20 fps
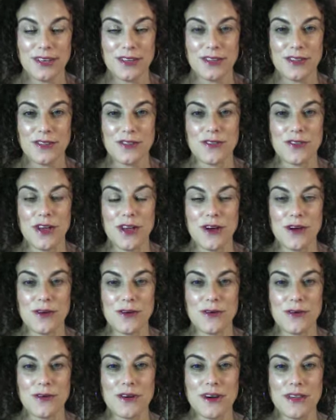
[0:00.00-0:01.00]

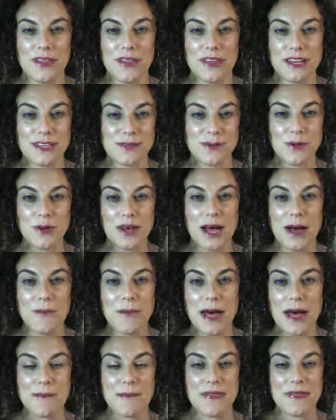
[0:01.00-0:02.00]
So things will come up,